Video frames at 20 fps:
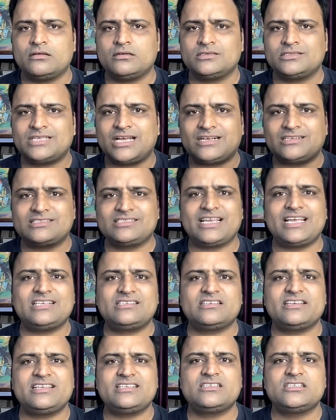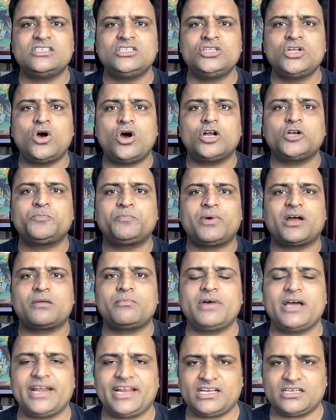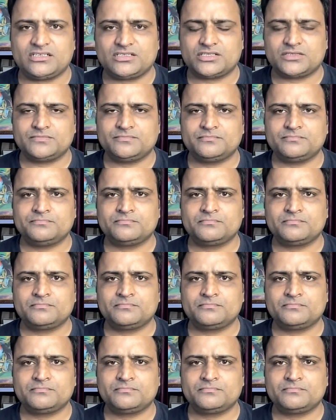Success is not permanent.